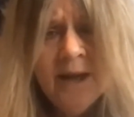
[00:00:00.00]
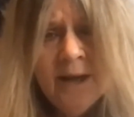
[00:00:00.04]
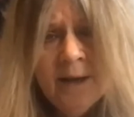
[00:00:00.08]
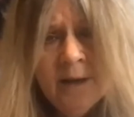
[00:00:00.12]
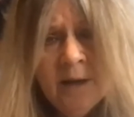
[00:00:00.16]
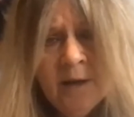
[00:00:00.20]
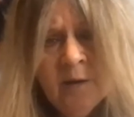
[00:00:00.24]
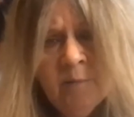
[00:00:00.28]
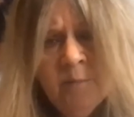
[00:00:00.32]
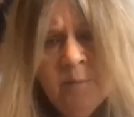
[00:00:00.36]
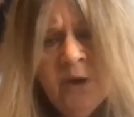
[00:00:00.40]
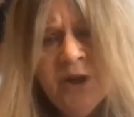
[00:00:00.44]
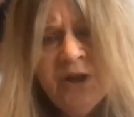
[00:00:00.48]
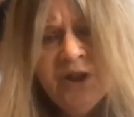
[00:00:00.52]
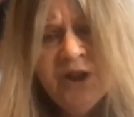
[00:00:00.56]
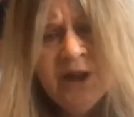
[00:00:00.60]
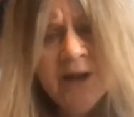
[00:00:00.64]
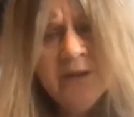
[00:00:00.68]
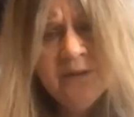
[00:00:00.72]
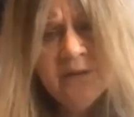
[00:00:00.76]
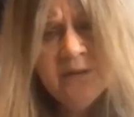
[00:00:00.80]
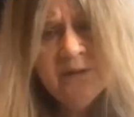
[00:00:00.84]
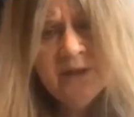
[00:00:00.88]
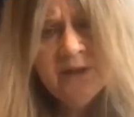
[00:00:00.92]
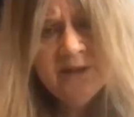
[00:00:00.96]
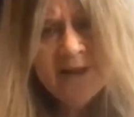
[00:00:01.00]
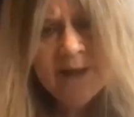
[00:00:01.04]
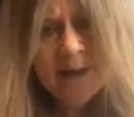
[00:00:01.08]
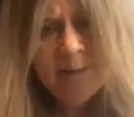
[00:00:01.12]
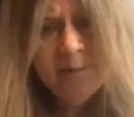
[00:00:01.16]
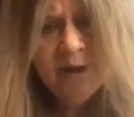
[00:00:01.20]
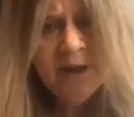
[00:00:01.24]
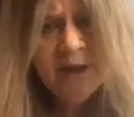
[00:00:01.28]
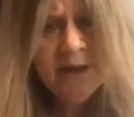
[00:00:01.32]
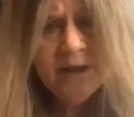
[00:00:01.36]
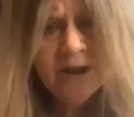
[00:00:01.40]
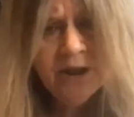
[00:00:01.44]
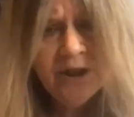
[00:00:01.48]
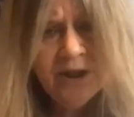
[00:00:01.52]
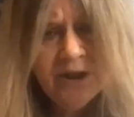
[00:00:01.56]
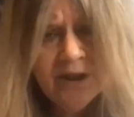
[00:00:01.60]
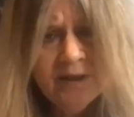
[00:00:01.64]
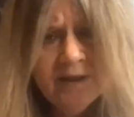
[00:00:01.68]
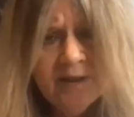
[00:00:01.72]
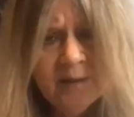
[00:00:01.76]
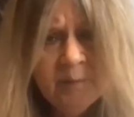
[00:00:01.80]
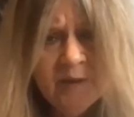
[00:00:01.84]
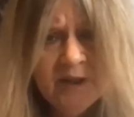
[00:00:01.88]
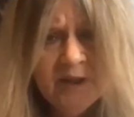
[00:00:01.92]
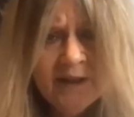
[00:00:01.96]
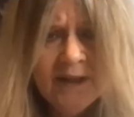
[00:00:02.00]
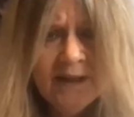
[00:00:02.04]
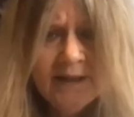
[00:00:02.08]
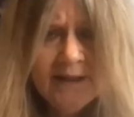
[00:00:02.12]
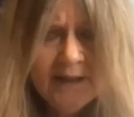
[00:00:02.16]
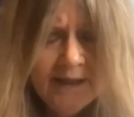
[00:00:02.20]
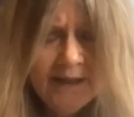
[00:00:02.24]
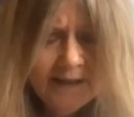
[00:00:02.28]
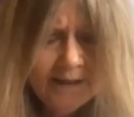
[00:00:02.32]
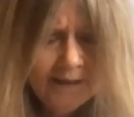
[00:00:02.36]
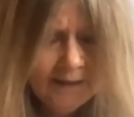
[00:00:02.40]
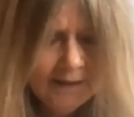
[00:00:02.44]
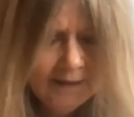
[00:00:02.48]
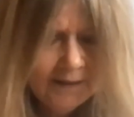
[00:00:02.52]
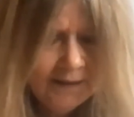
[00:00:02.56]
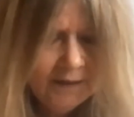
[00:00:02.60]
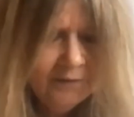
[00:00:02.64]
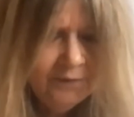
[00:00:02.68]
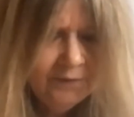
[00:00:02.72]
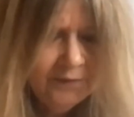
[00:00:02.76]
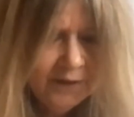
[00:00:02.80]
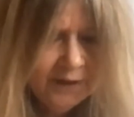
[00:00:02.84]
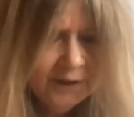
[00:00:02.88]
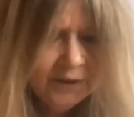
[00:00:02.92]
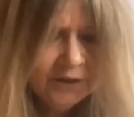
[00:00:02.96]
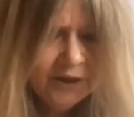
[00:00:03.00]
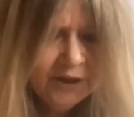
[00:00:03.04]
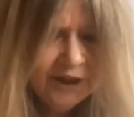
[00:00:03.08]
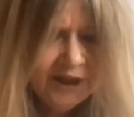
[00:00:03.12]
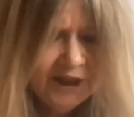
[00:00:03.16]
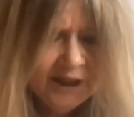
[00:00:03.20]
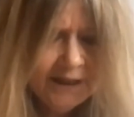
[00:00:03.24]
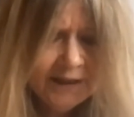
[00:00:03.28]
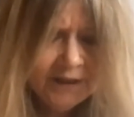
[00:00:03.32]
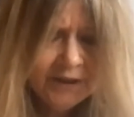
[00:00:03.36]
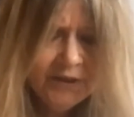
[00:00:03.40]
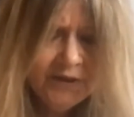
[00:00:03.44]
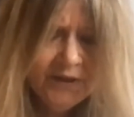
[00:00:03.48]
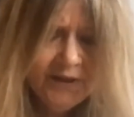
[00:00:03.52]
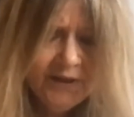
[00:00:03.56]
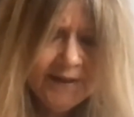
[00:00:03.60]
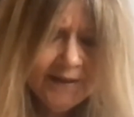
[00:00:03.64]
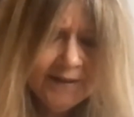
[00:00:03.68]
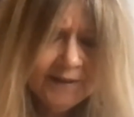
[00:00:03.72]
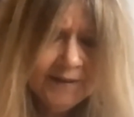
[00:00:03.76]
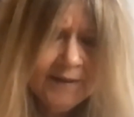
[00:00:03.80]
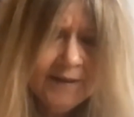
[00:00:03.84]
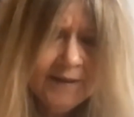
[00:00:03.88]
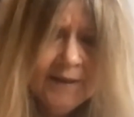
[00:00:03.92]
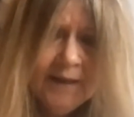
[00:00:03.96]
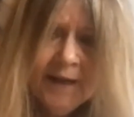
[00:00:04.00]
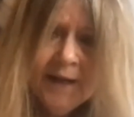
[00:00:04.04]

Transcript: emerge out of the same conditions, but they take different trajectories.